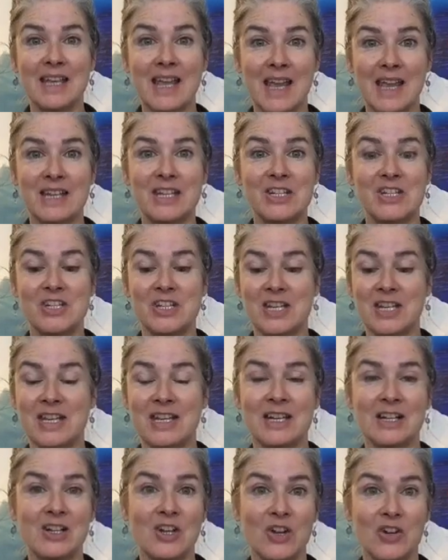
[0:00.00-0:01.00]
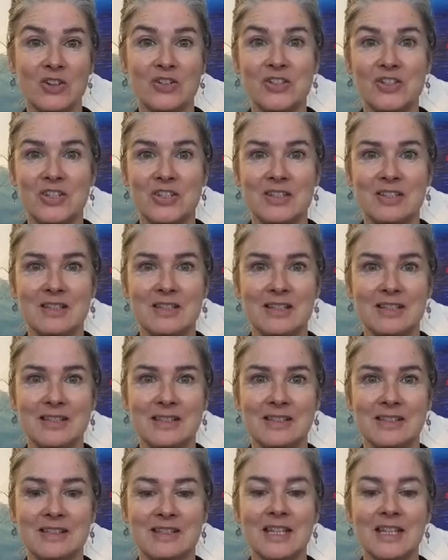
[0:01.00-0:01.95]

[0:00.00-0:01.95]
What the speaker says: energy and consciousness.